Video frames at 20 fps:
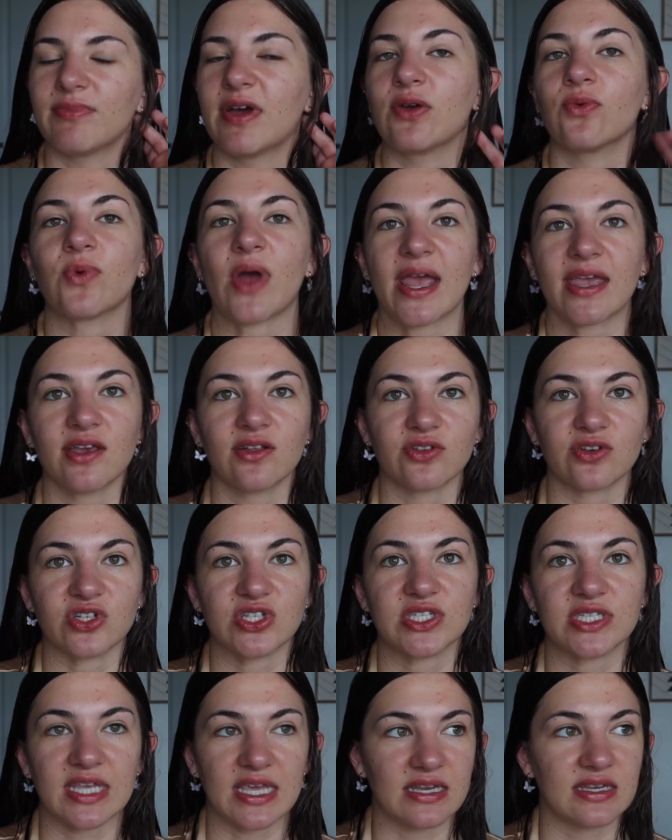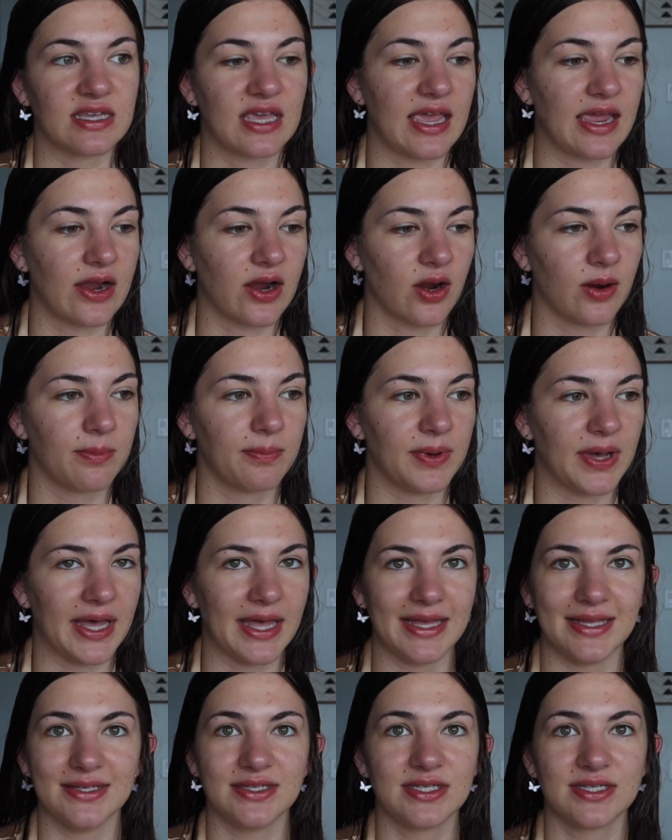regular skincare,
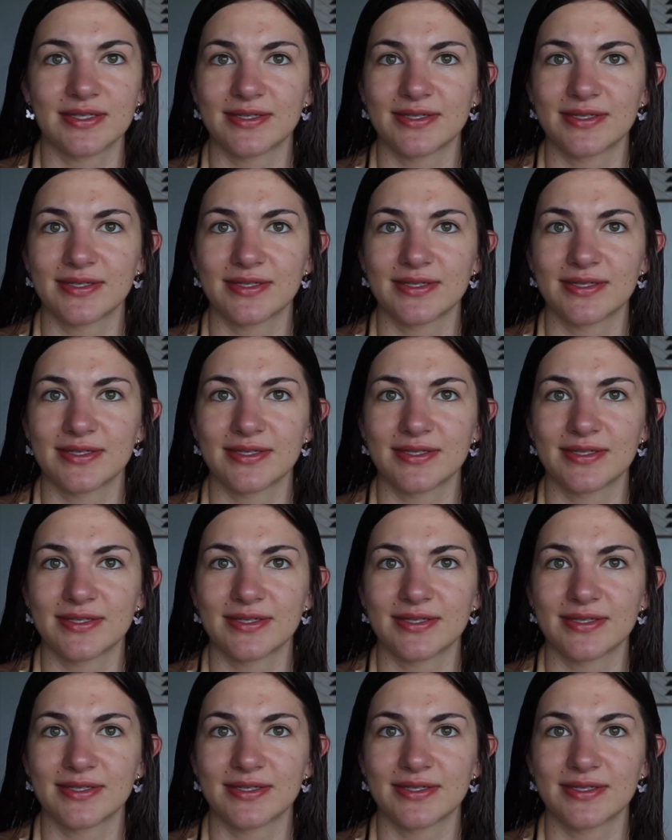but